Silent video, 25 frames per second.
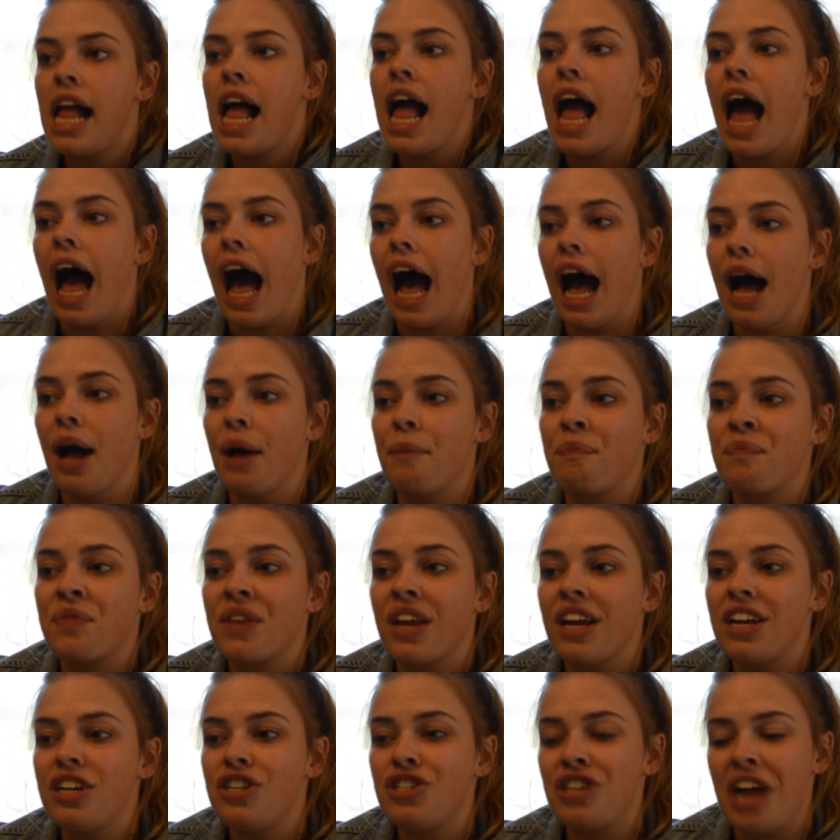
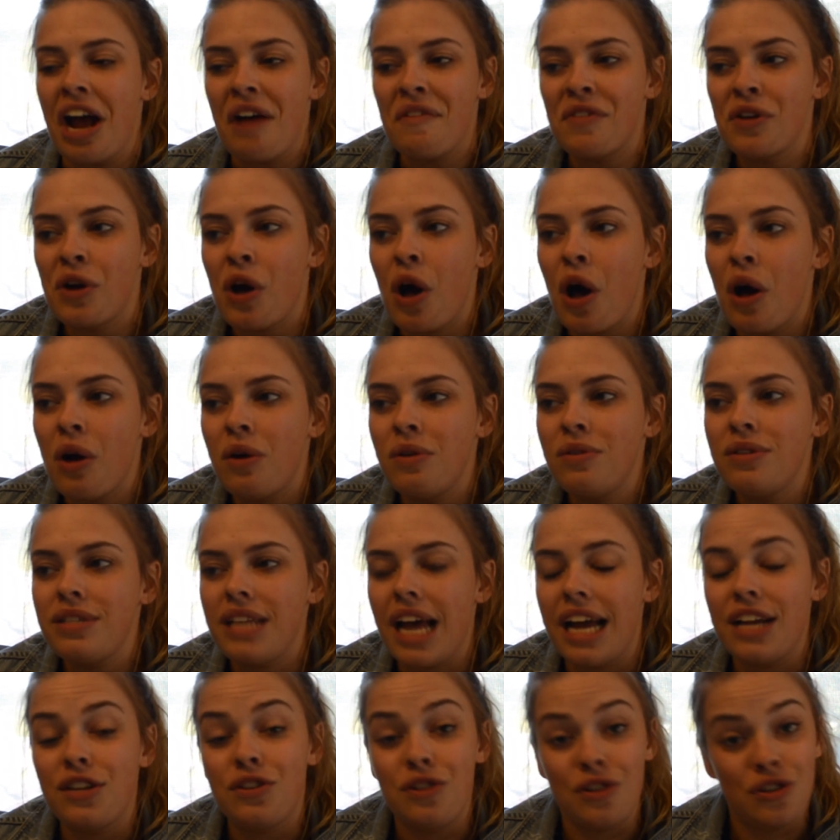Travel goals,
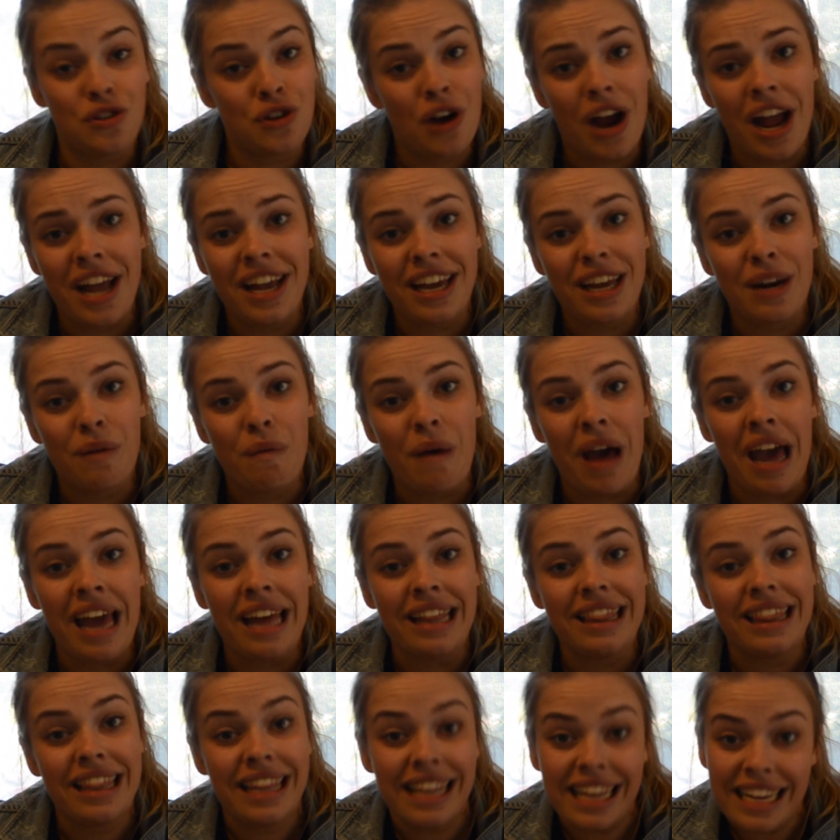I do try and get away at
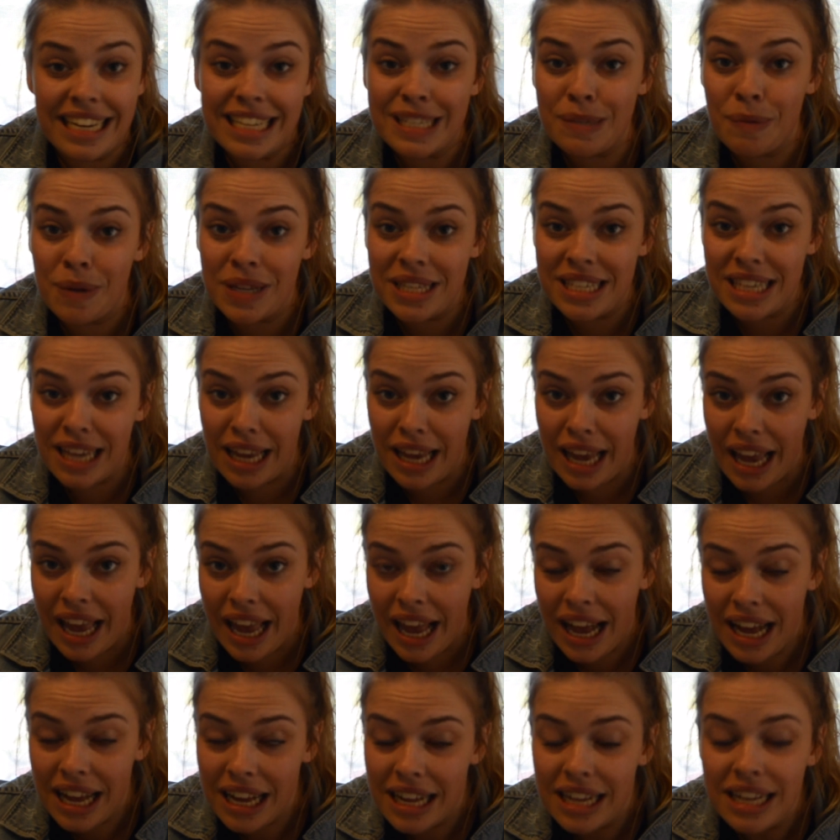least once a
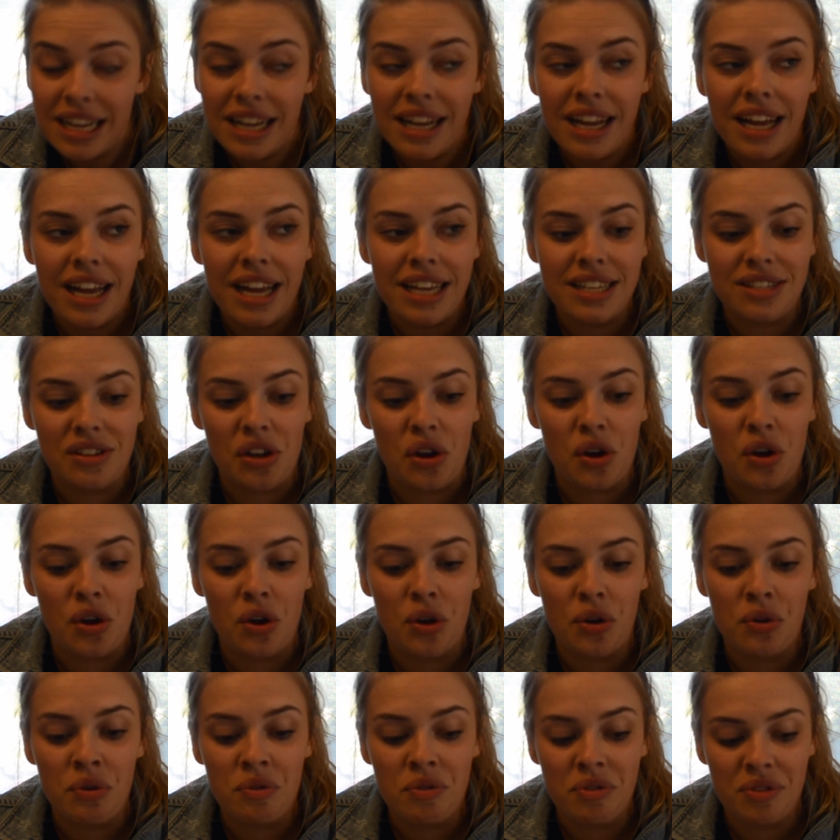year.
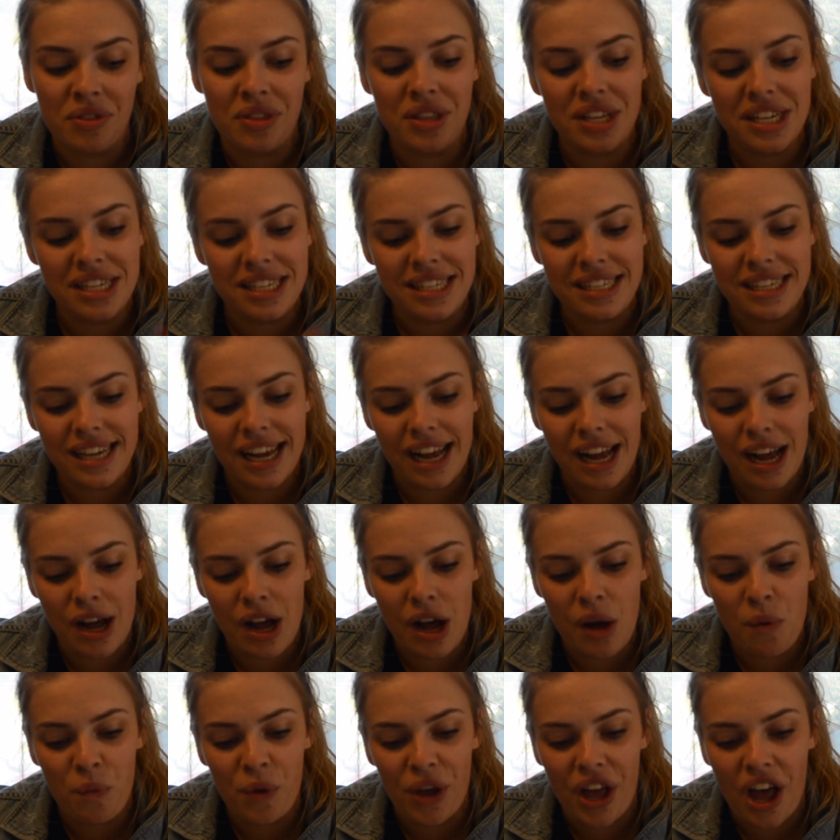So this
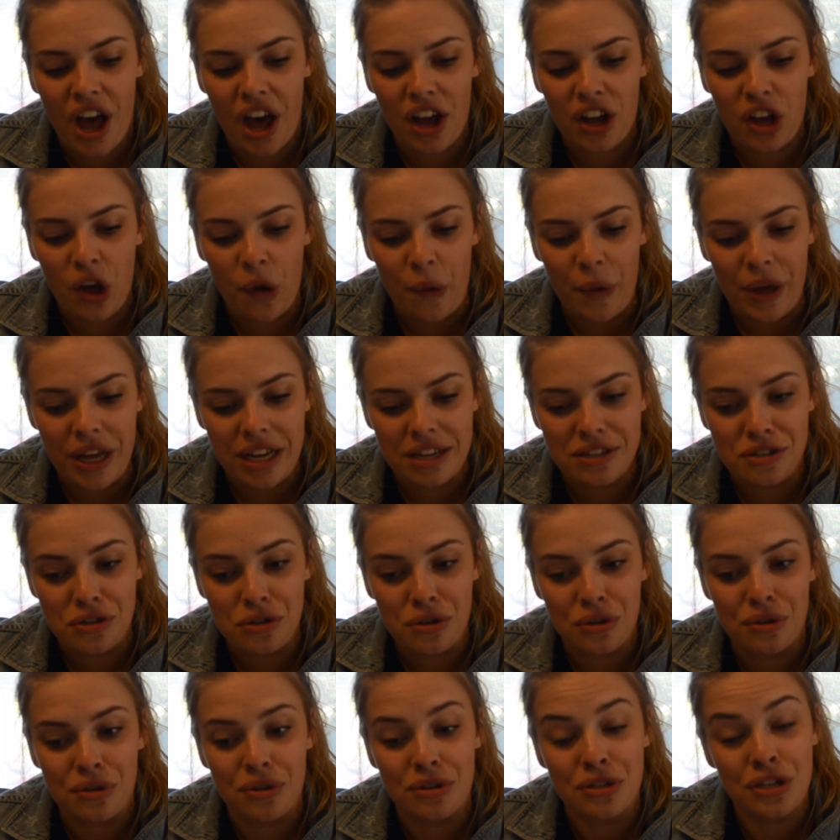year we are going
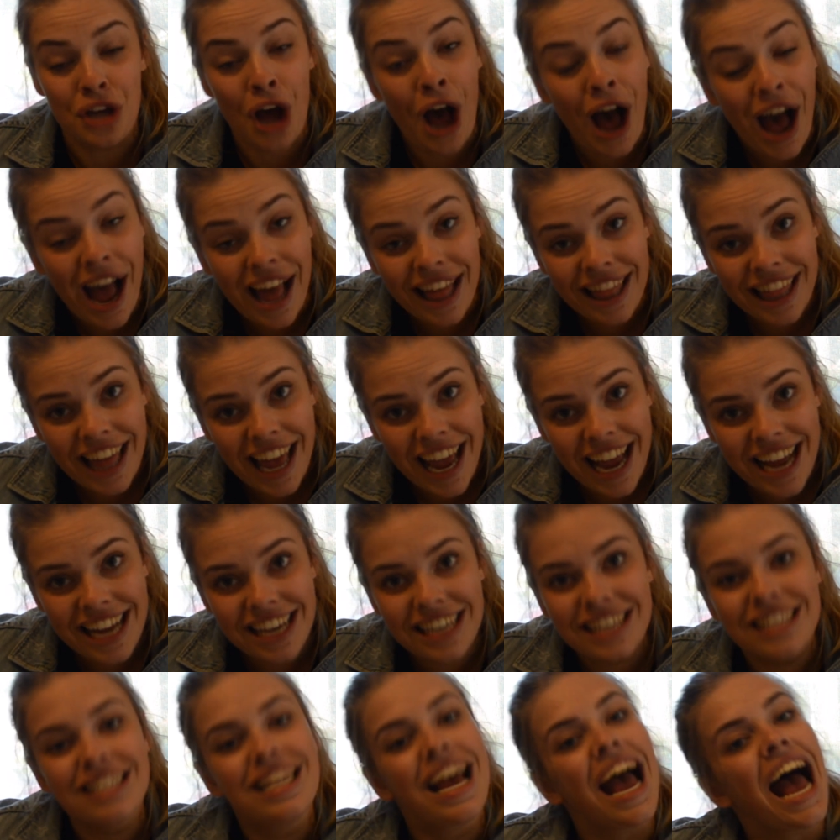to
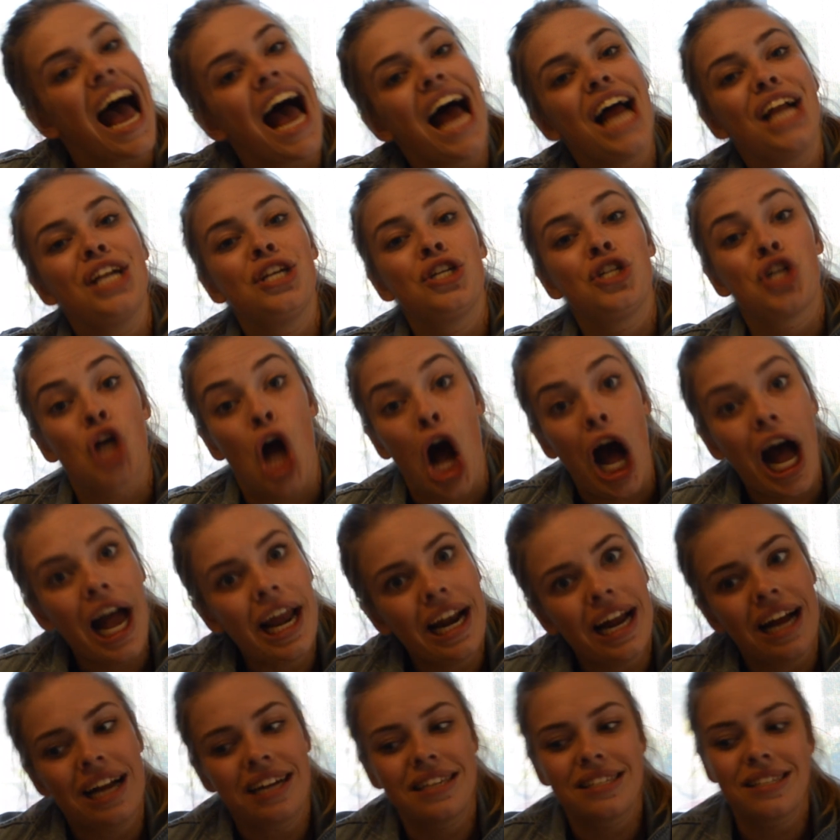Thailand and
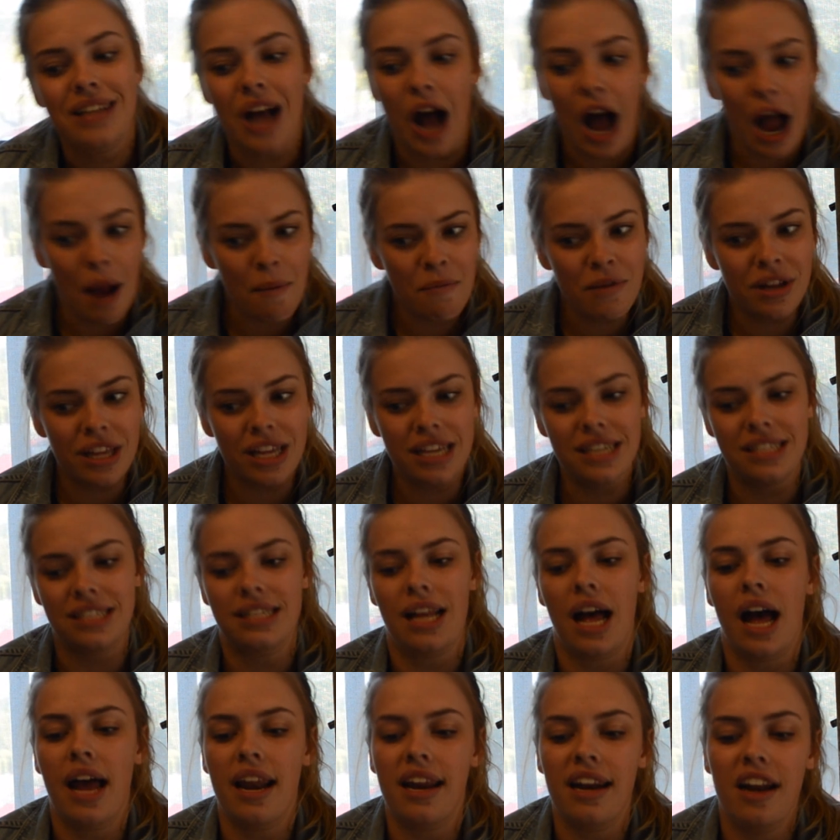China. So I'm really
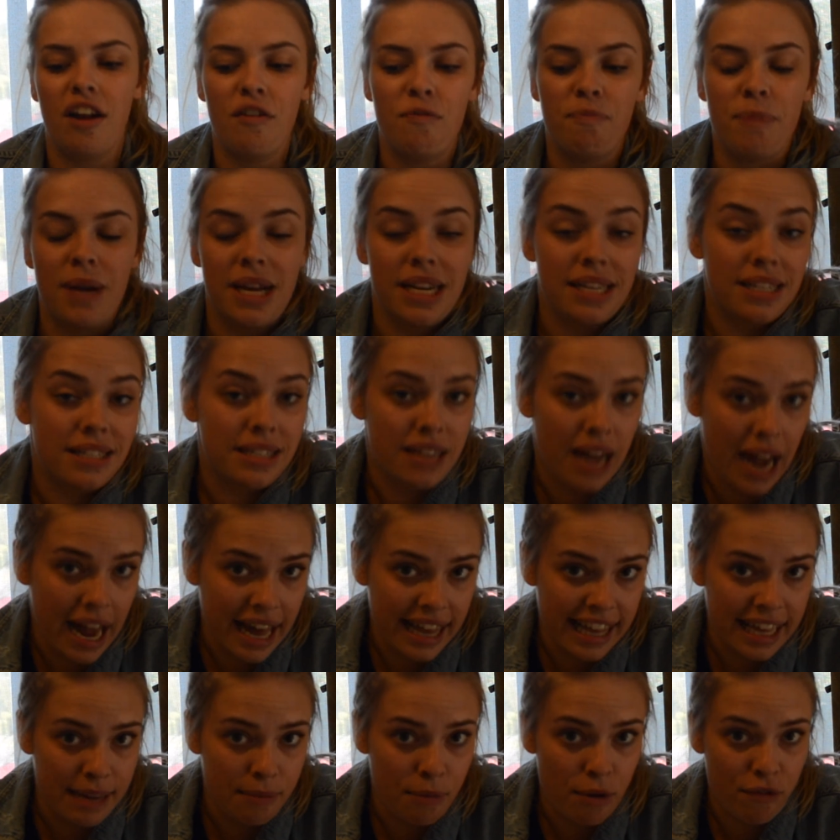excited. I've been to
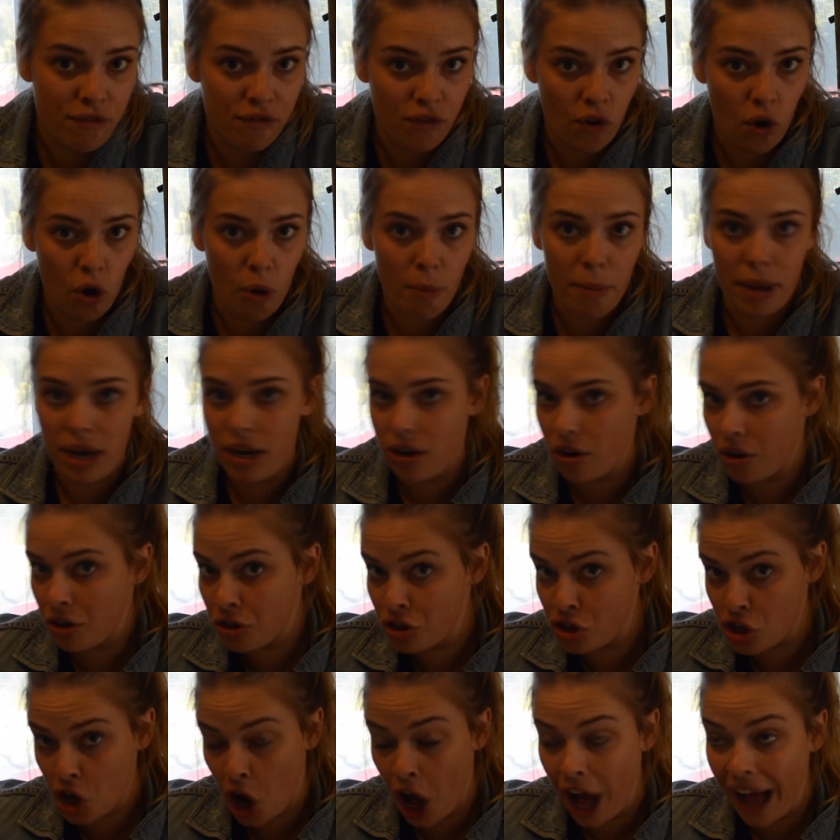Thailand before, but not
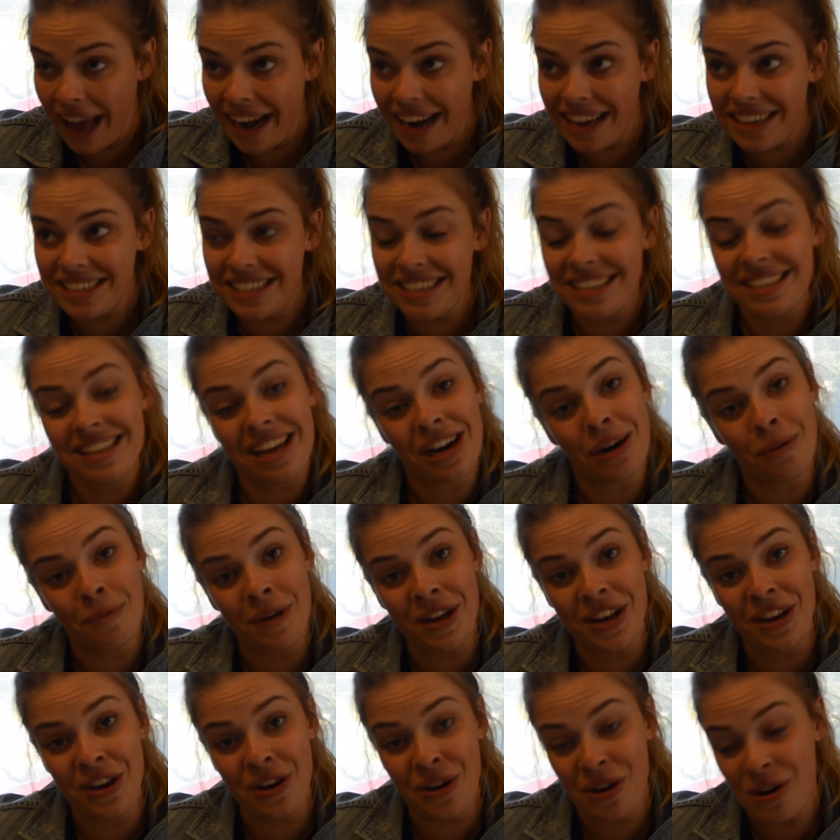China, so that'll be
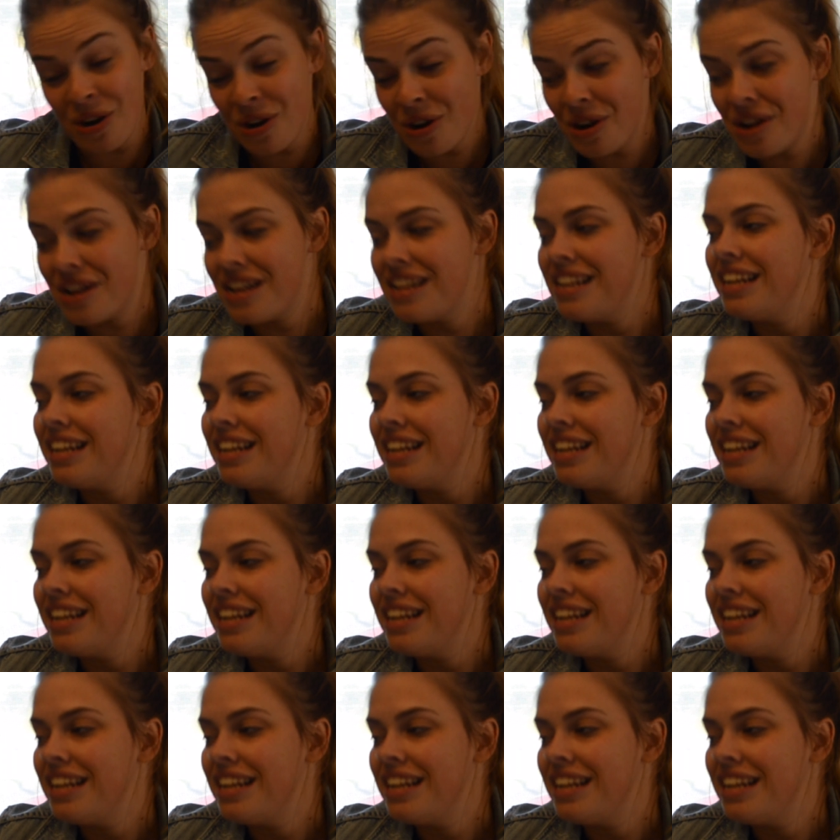new.